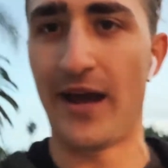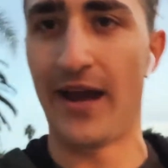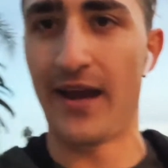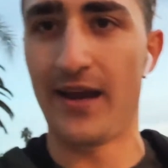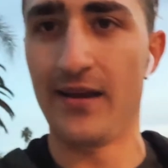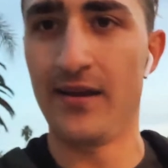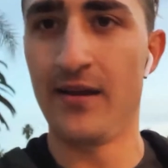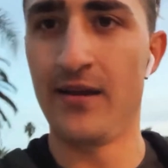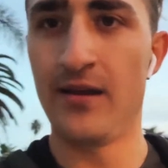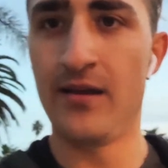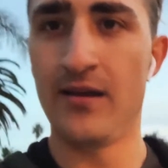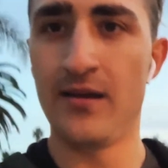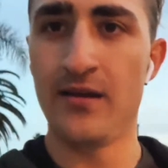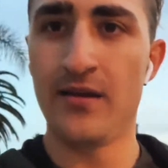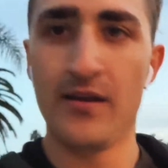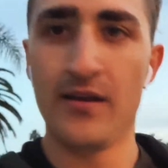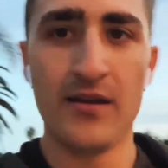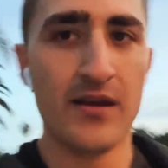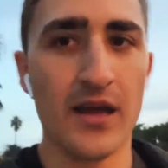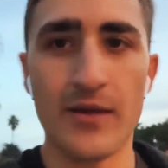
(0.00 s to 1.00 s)

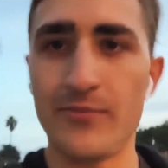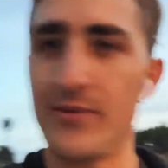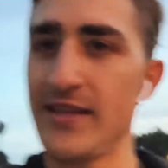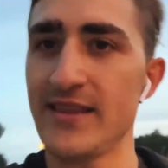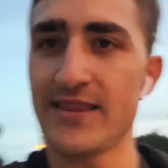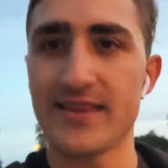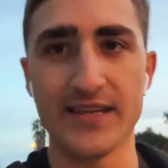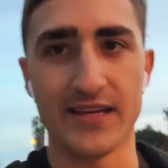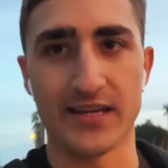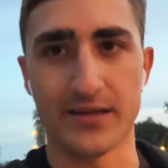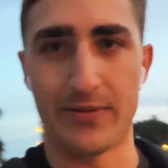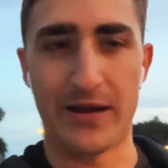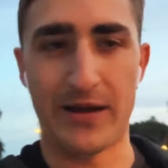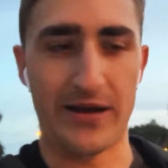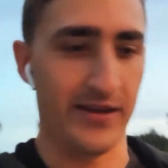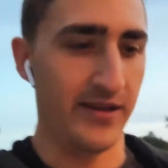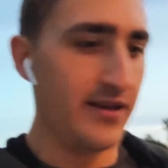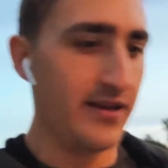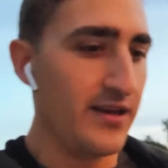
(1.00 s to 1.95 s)
I mean, think about it.